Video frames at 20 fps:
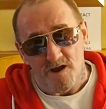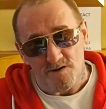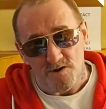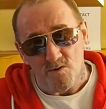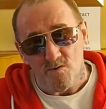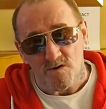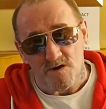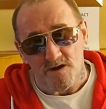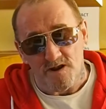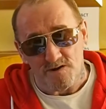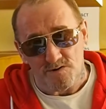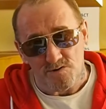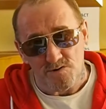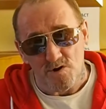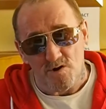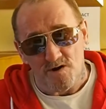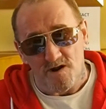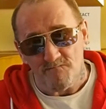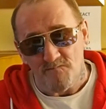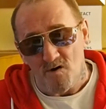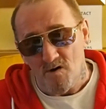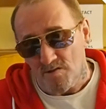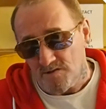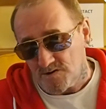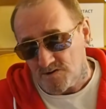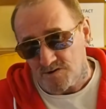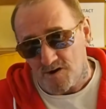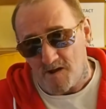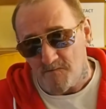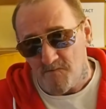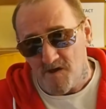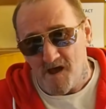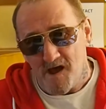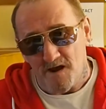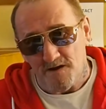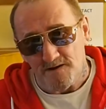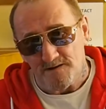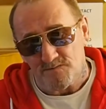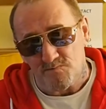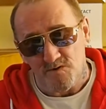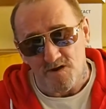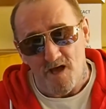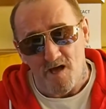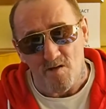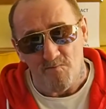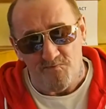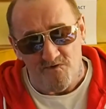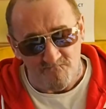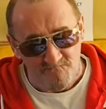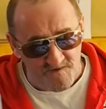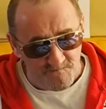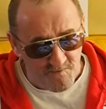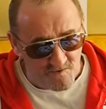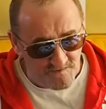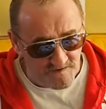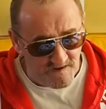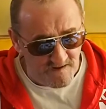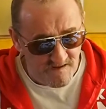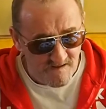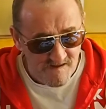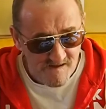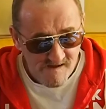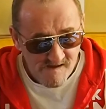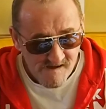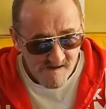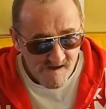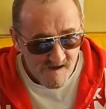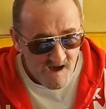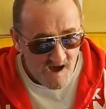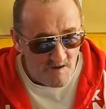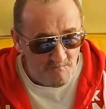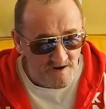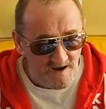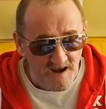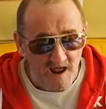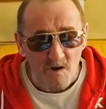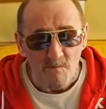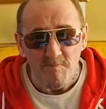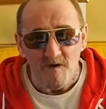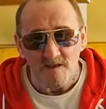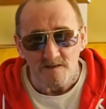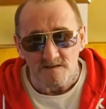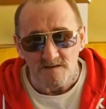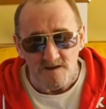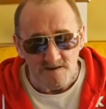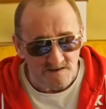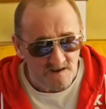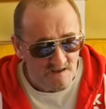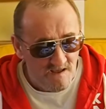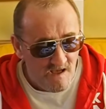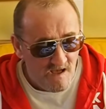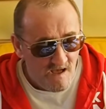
you can ask John, I've always tried my hardest, we help everybody. I mean, how bad's this?